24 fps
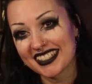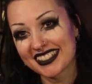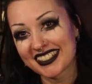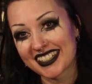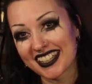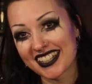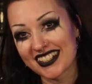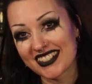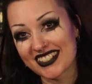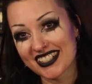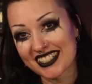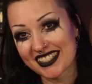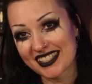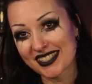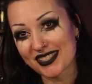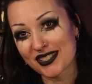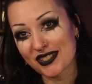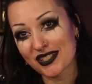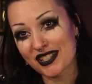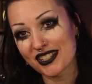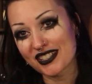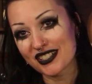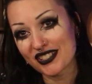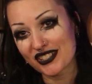So
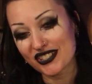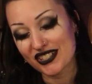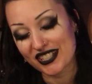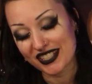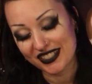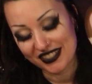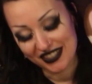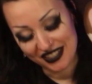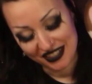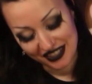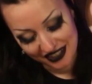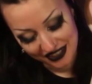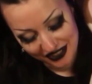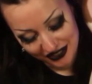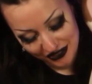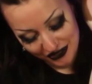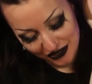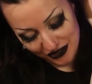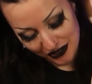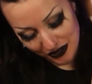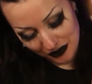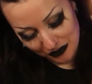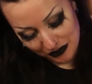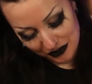she's a
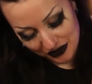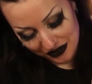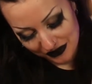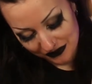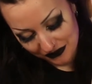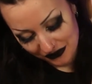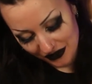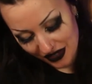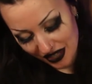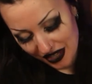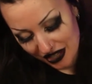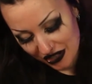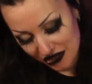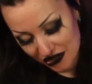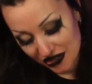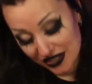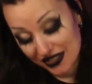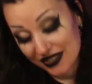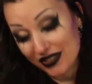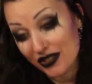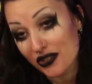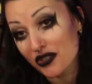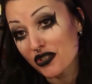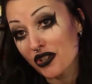shop
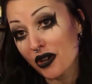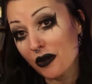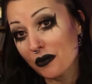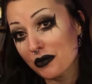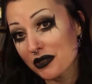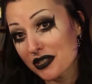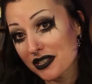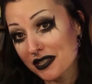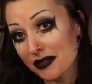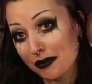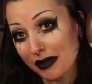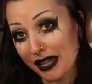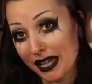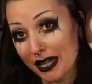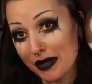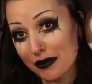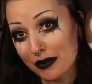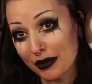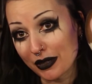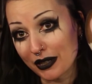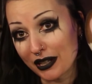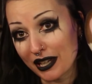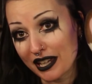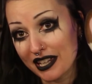display
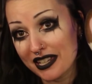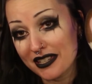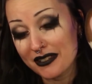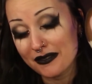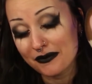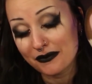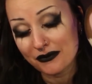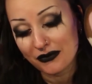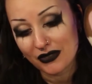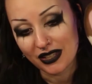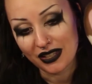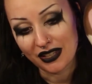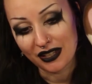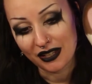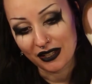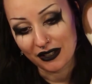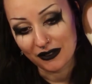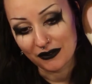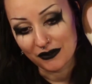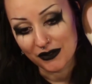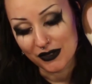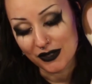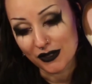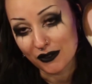bunny.
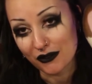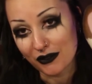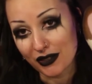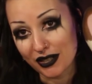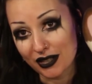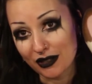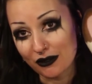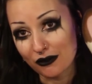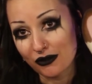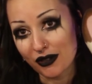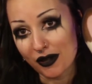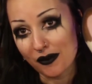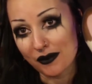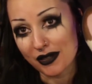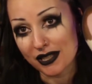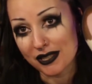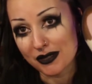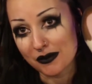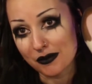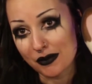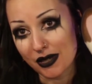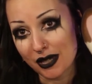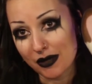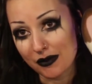Sylvanian
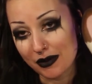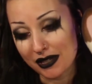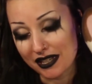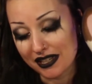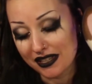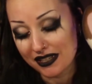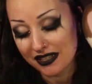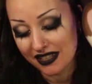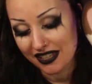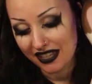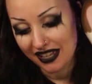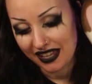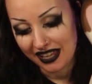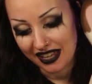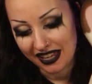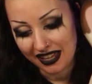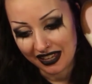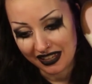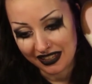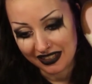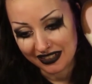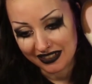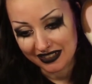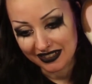family's baby,
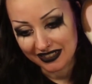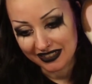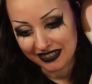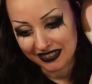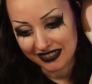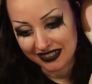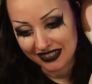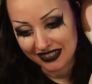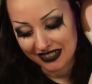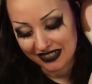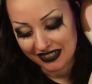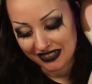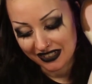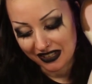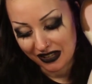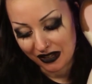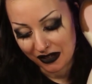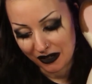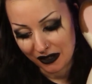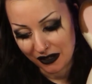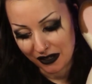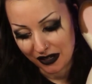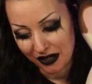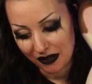and
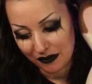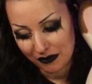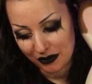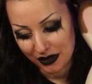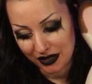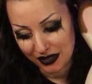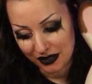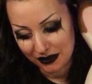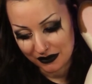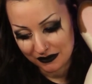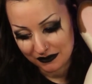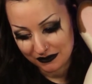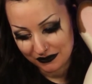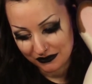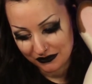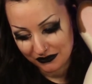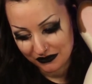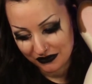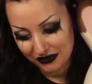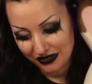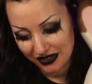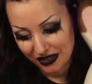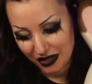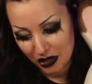I've been
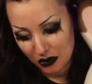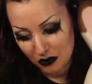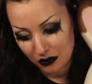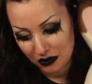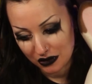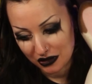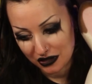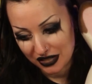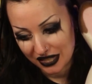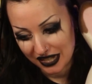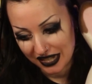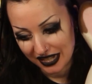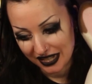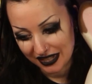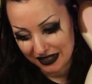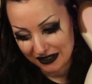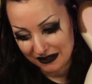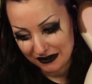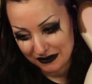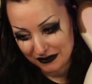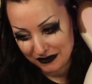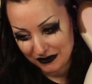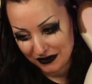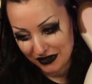wanting
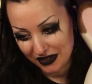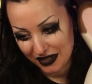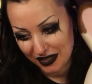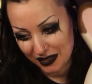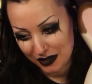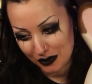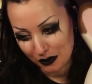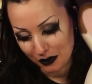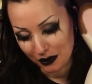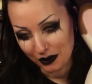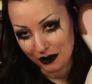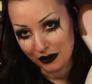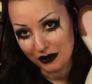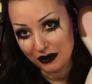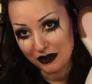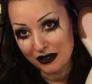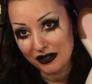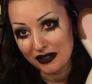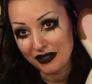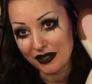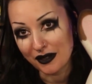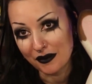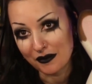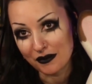this one
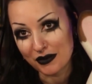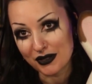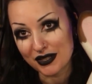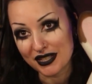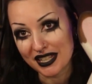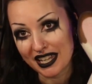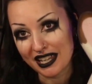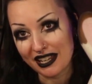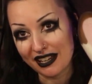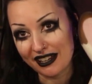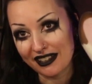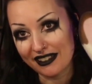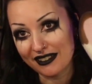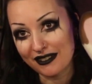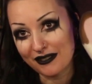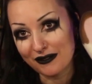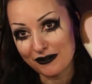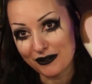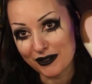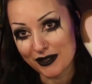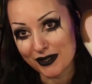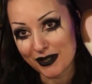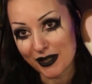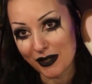in particular
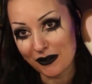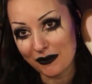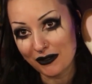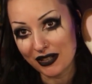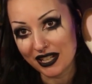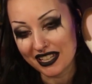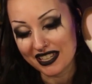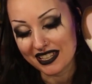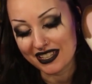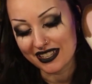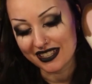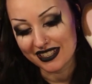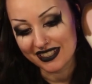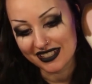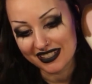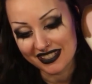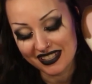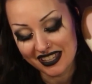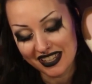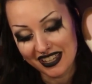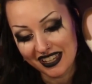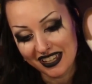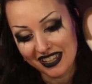for so many years.